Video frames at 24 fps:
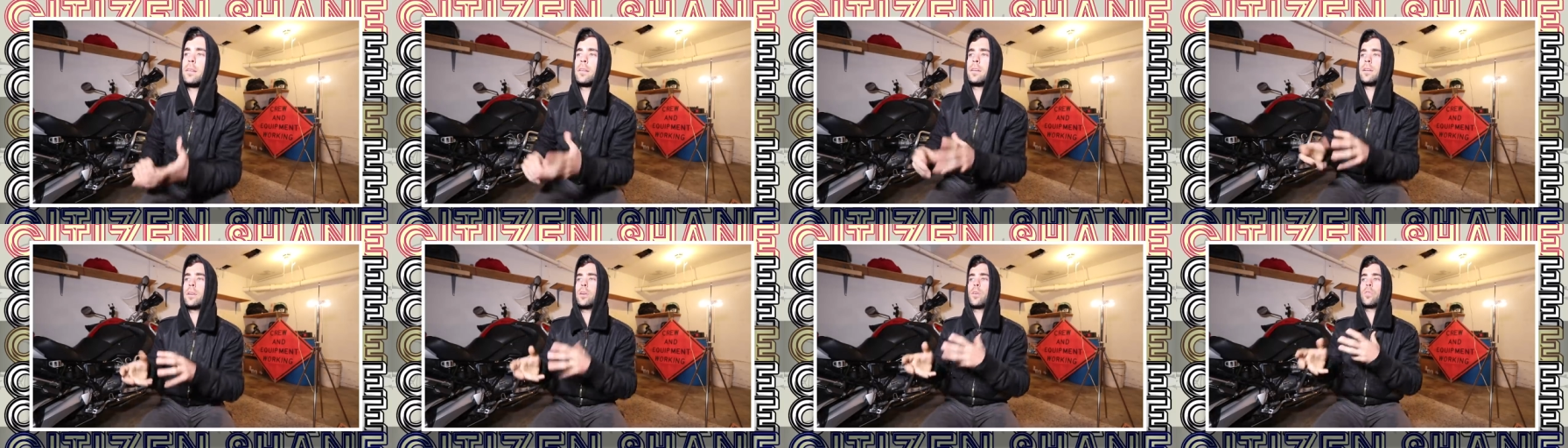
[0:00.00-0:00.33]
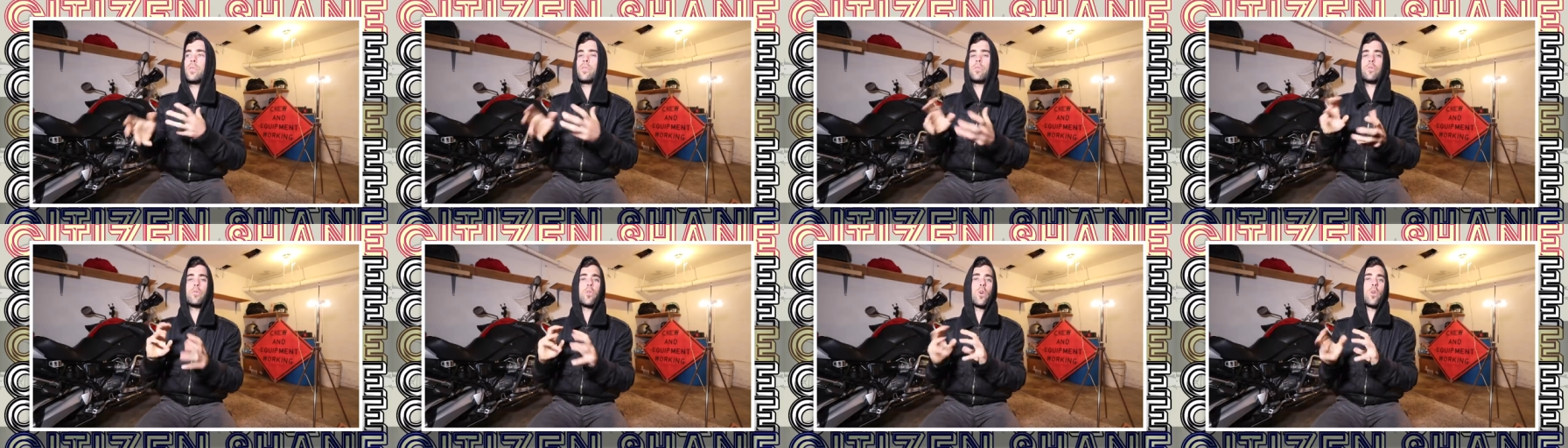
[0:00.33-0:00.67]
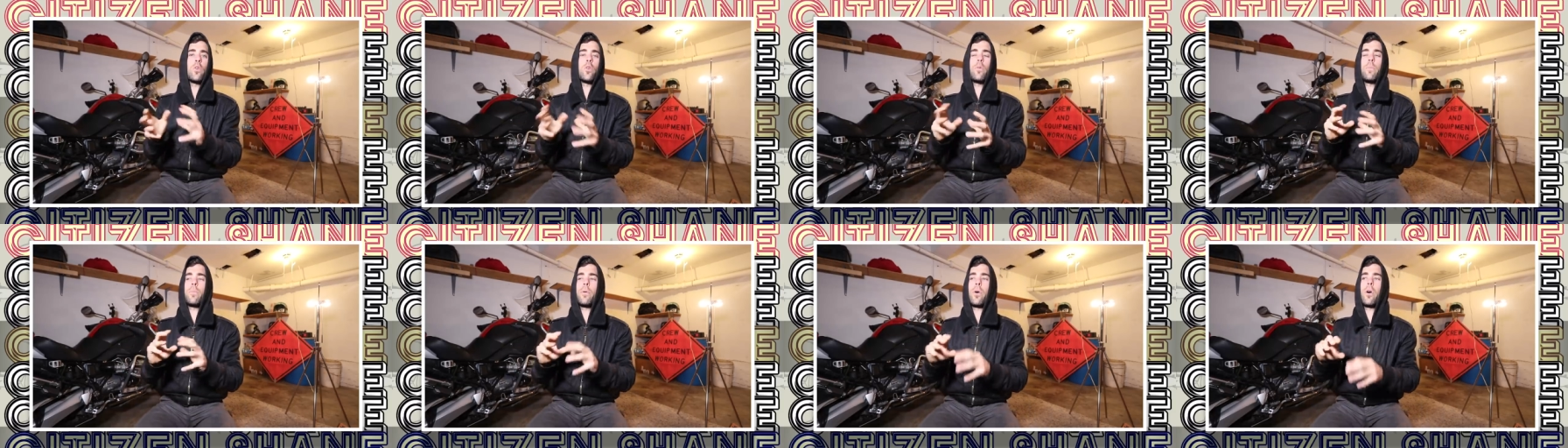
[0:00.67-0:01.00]
you know, the
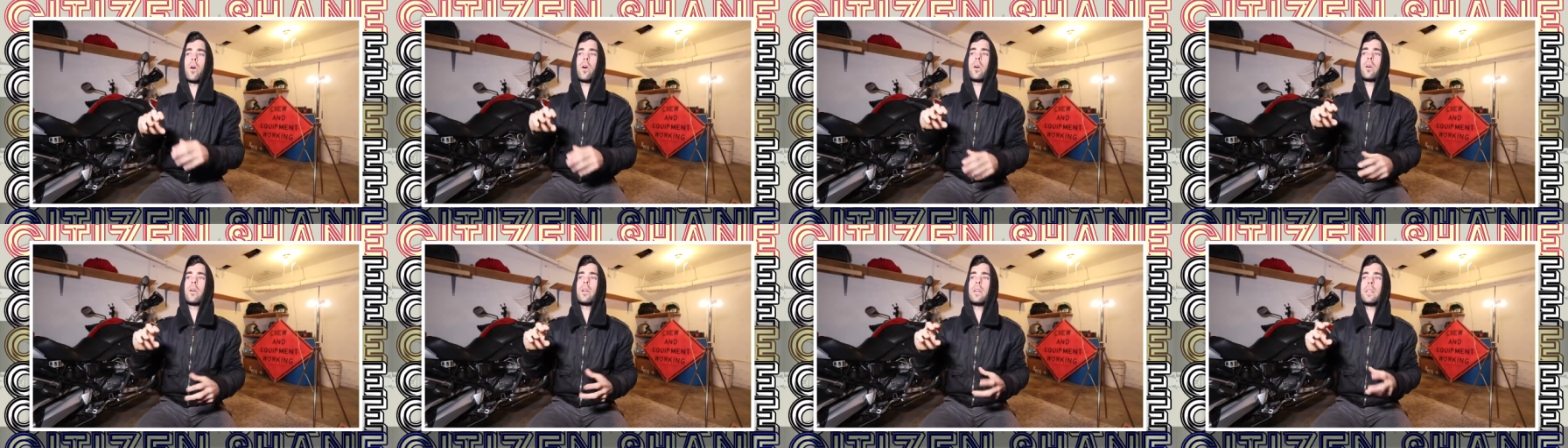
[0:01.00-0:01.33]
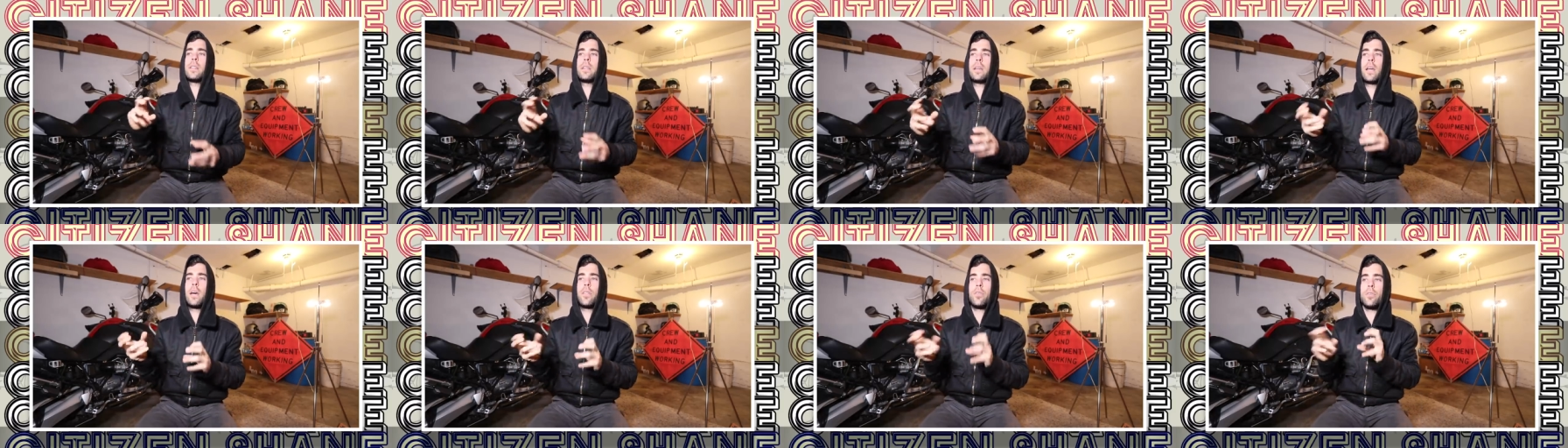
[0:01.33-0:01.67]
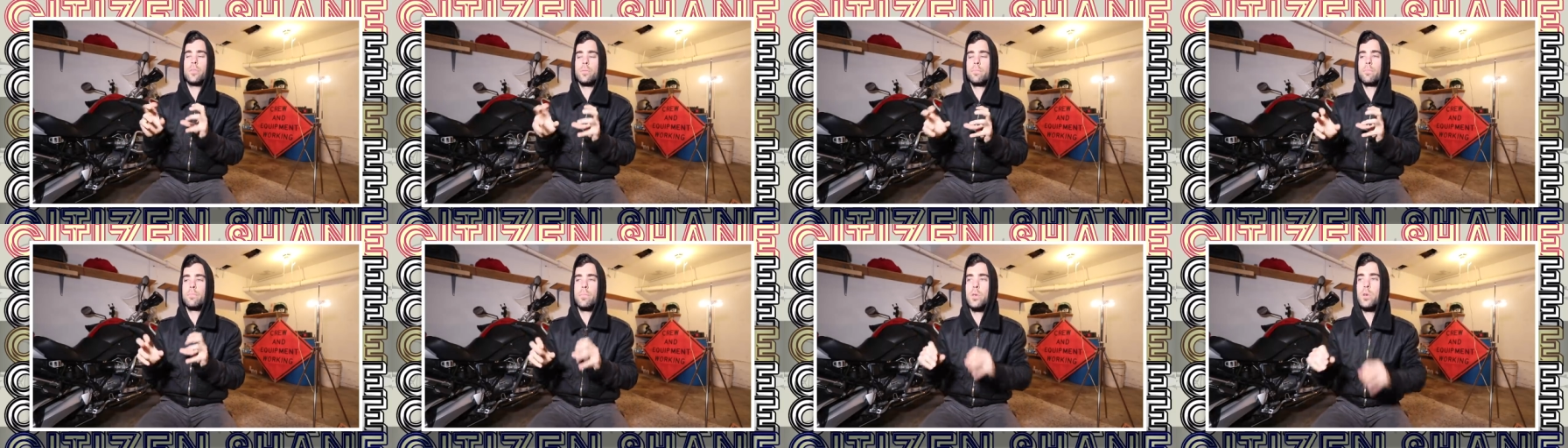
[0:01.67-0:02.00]
vocal part and the
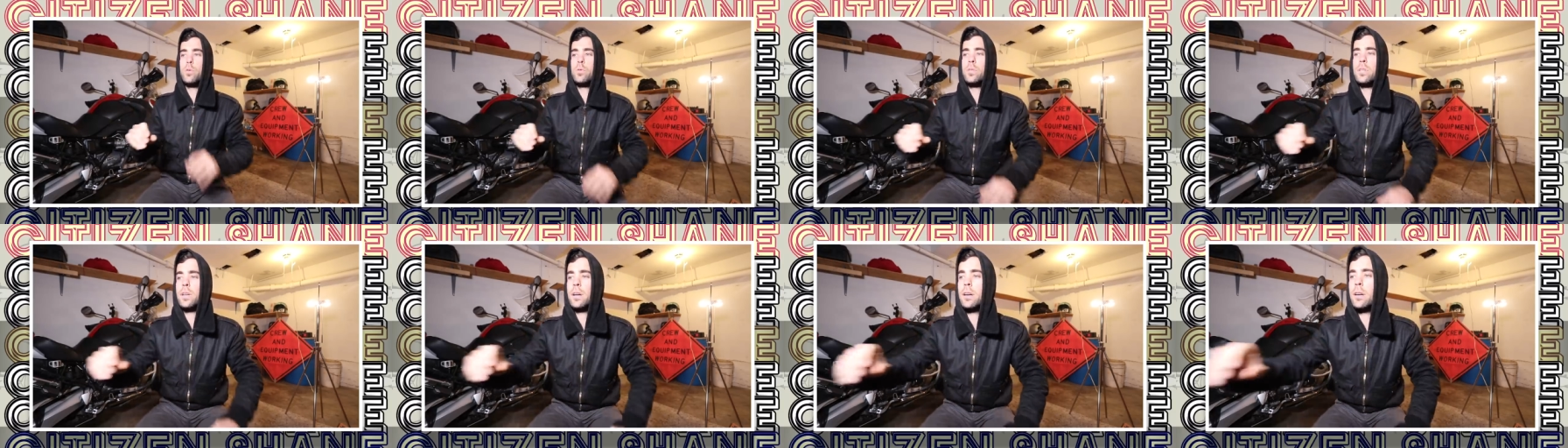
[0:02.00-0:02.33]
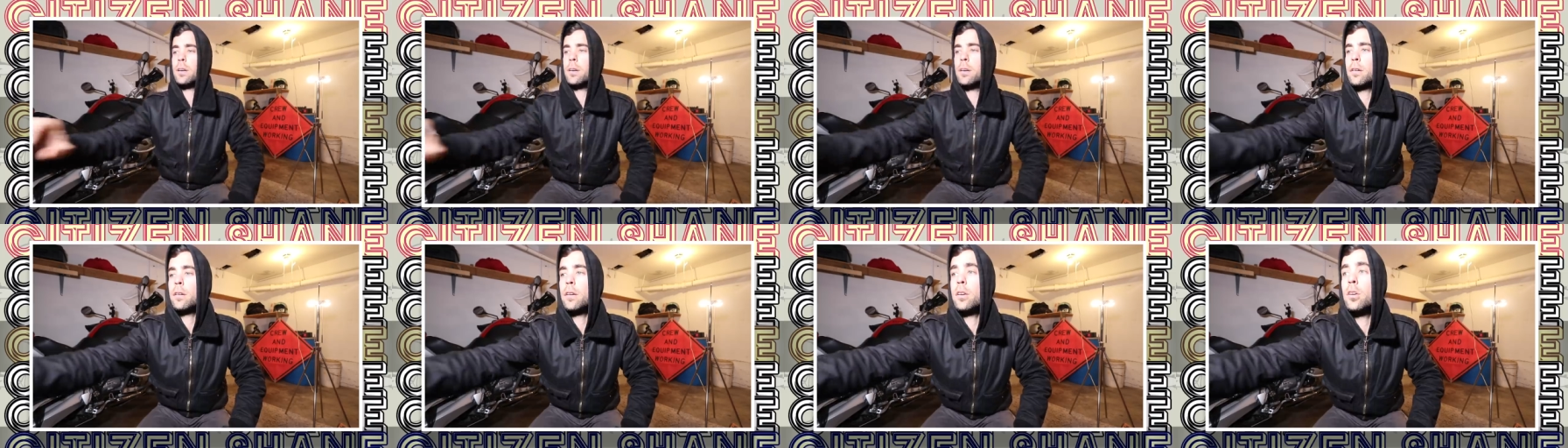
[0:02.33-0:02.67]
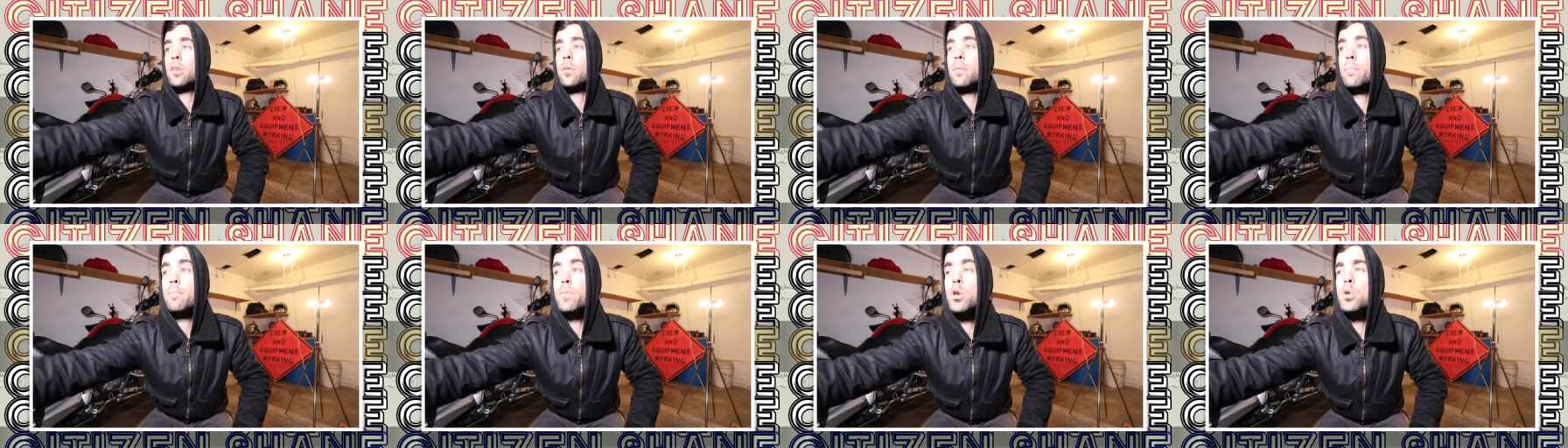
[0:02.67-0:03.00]
other
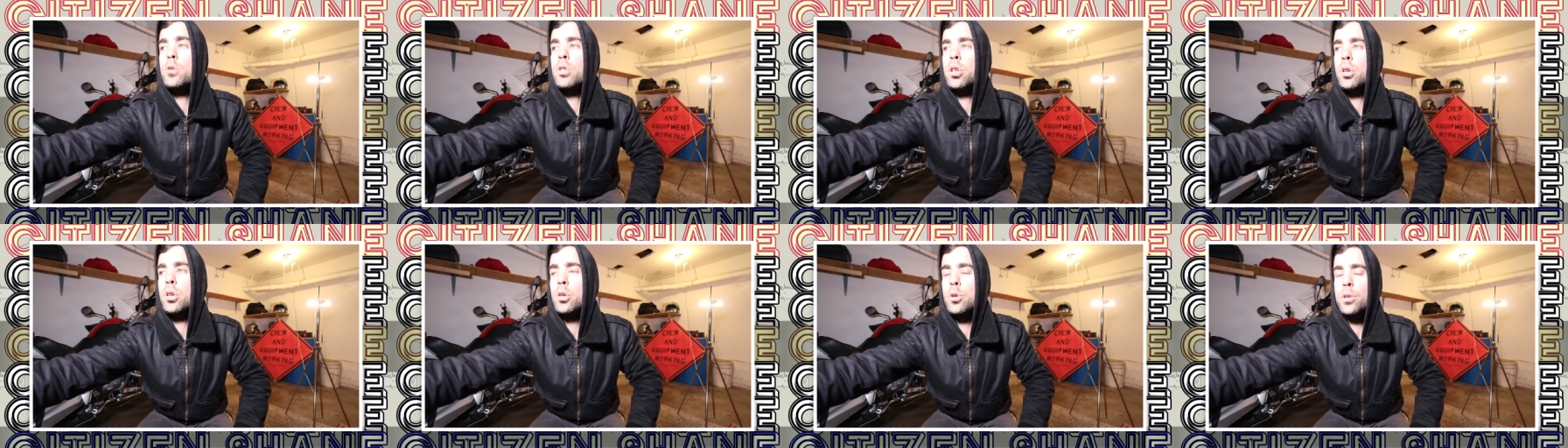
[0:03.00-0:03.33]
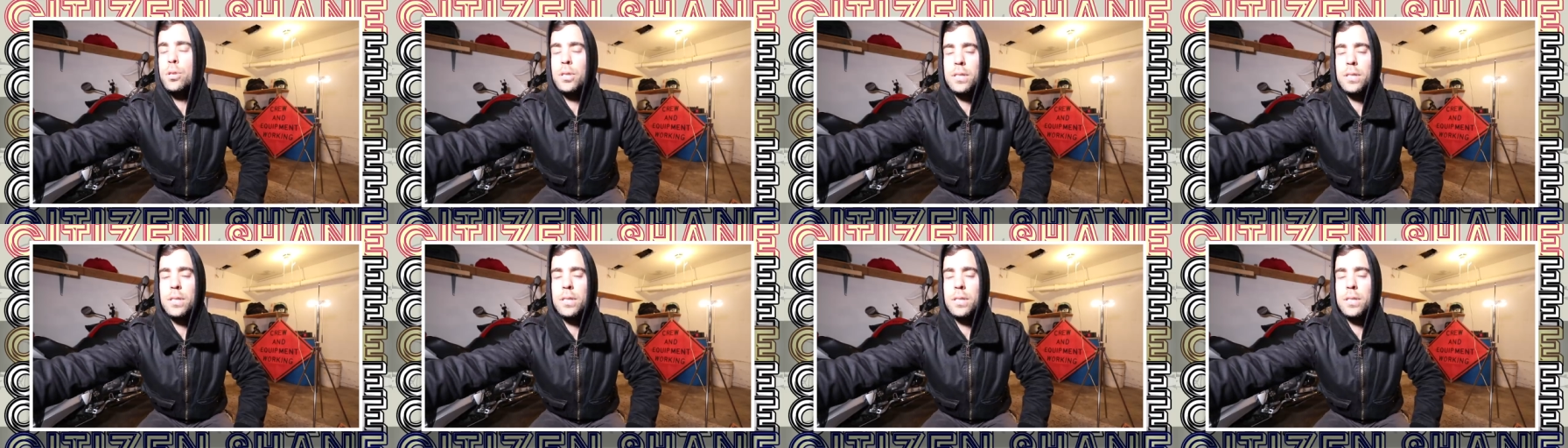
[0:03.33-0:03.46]
musical